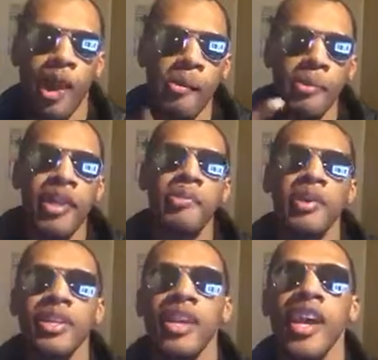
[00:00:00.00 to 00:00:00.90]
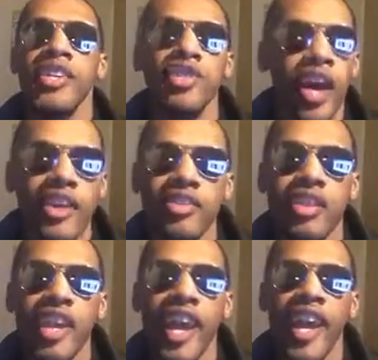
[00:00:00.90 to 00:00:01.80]
I remember him and John
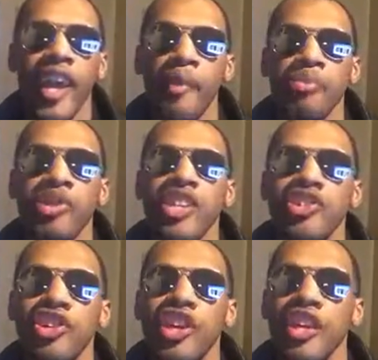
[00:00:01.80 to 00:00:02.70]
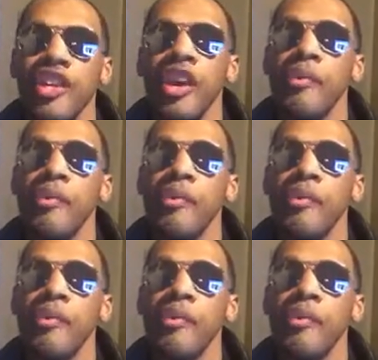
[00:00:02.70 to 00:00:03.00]
Cena had a pretty good